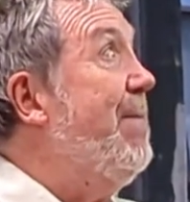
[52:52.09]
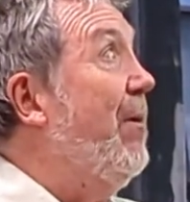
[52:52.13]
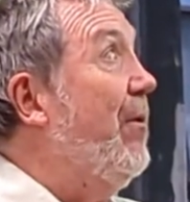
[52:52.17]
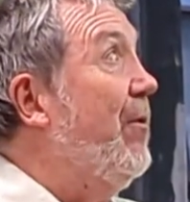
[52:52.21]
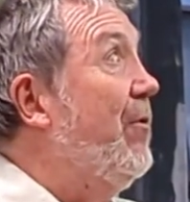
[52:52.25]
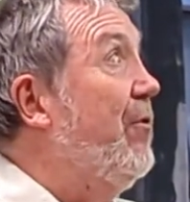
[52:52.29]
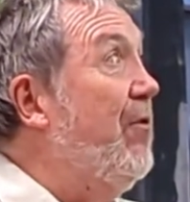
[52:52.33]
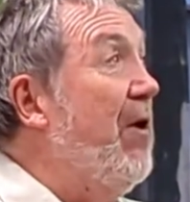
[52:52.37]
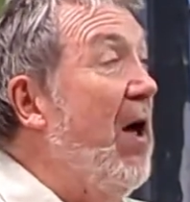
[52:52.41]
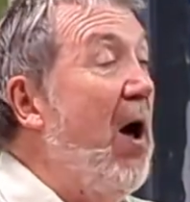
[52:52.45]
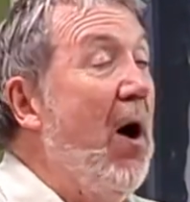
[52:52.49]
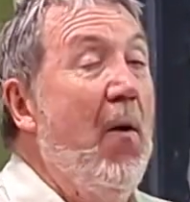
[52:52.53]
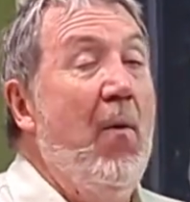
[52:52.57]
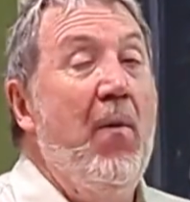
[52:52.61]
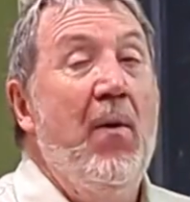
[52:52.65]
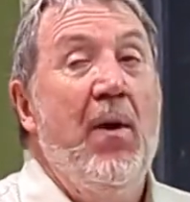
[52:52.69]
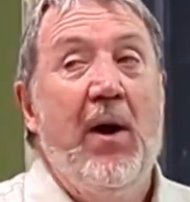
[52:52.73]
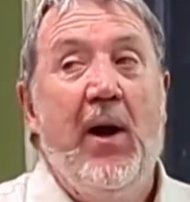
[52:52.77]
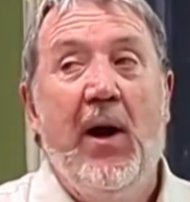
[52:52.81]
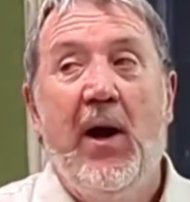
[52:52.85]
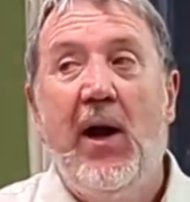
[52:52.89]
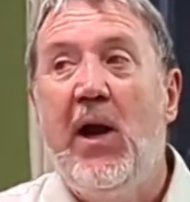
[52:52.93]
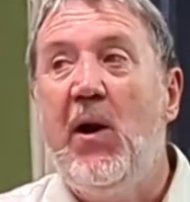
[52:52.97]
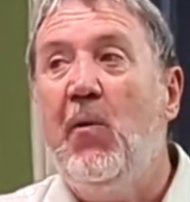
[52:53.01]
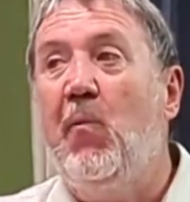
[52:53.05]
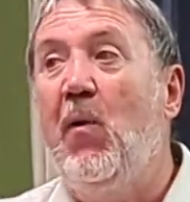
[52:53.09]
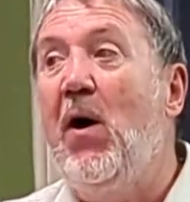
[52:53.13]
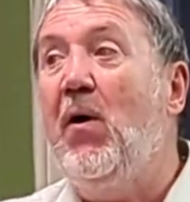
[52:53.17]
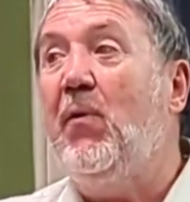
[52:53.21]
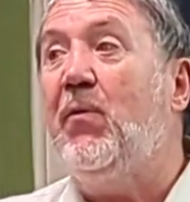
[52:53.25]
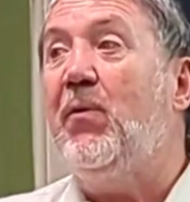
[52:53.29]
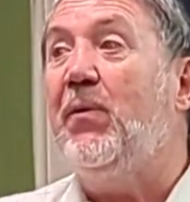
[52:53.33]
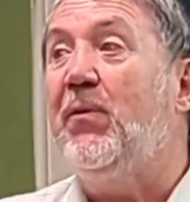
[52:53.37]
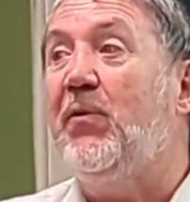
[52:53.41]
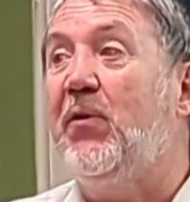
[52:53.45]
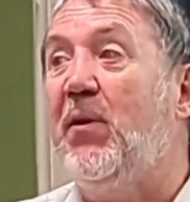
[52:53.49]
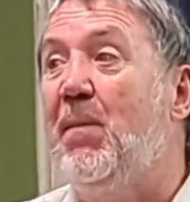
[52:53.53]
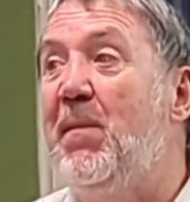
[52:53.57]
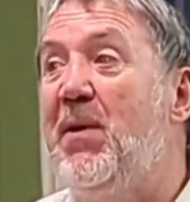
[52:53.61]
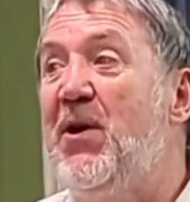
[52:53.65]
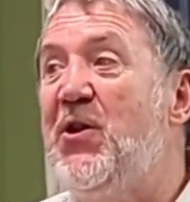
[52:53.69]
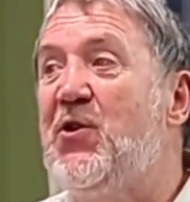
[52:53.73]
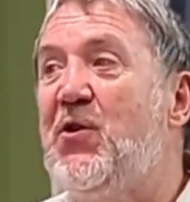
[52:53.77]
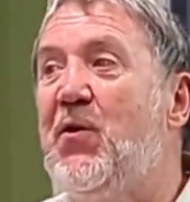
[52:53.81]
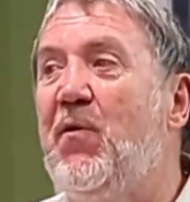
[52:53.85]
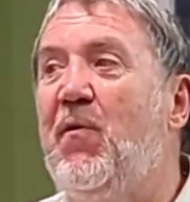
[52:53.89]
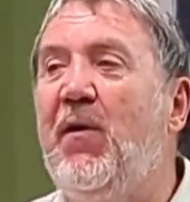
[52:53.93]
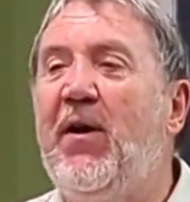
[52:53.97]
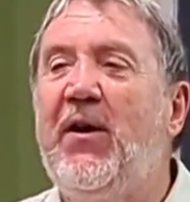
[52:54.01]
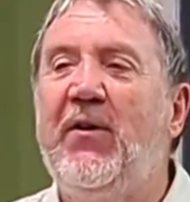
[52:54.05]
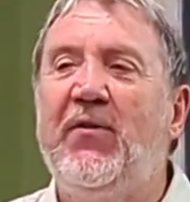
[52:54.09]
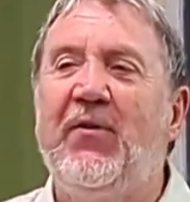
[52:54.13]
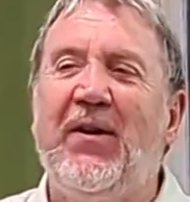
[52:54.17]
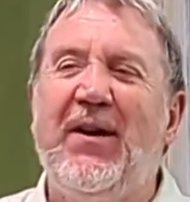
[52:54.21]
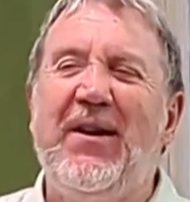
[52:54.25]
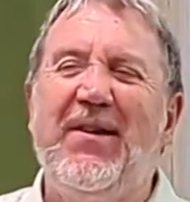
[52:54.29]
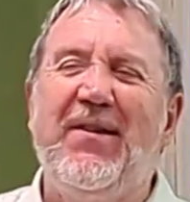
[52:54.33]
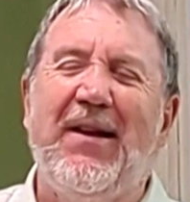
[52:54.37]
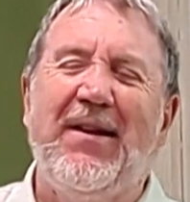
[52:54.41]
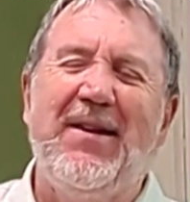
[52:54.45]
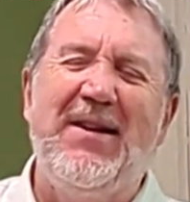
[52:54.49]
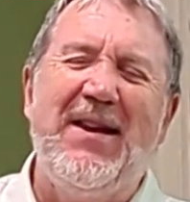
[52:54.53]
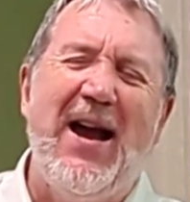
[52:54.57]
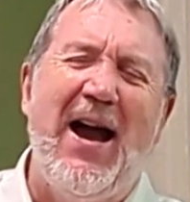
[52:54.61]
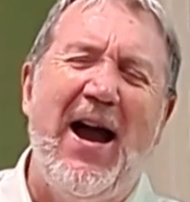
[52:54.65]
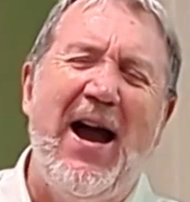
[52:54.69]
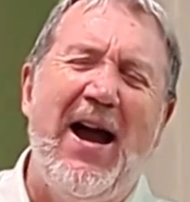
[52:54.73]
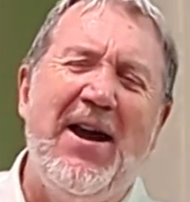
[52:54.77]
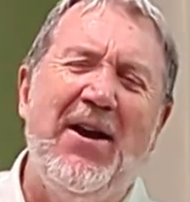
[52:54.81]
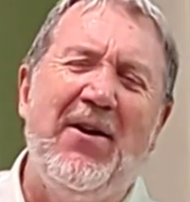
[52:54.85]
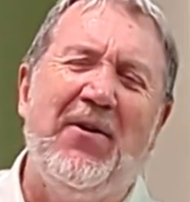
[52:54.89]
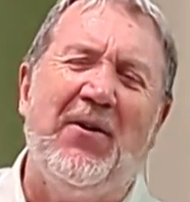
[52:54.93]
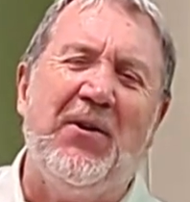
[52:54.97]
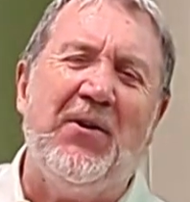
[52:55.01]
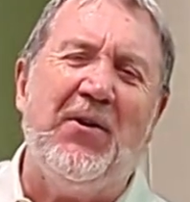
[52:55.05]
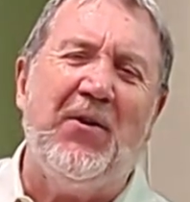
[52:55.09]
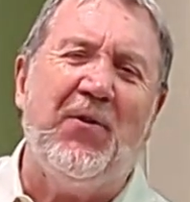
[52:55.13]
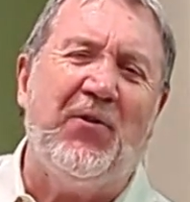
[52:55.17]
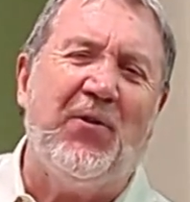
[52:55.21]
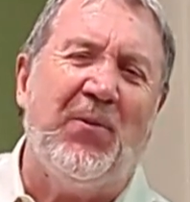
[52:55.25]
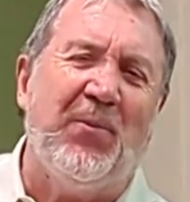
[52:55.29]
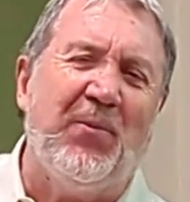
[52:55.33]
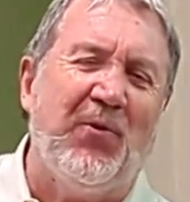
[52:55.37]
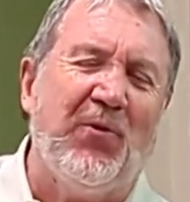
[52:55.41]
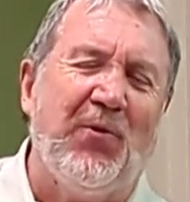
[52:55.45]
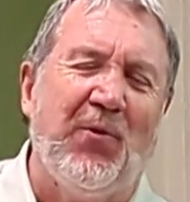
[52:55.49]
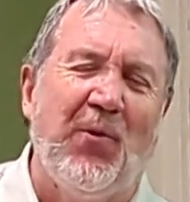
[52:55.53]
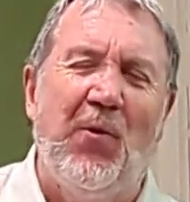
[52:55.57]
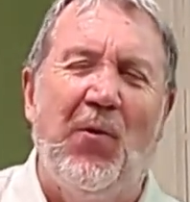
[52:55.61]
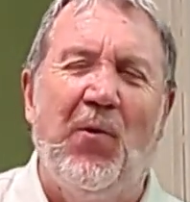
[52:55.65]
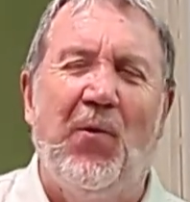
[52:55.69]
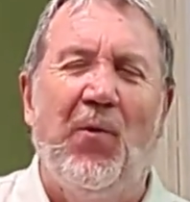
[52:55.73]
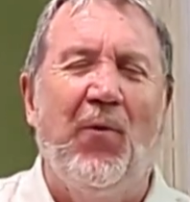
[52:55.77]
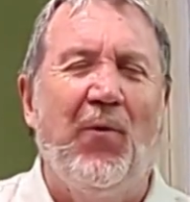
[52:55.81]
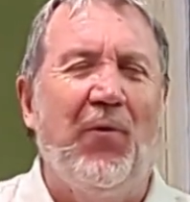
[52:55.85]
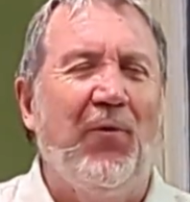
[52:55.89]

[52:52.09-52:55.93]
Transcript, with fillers: So he welcomes the missionaries, and he said, "Yeah, you can do some schools,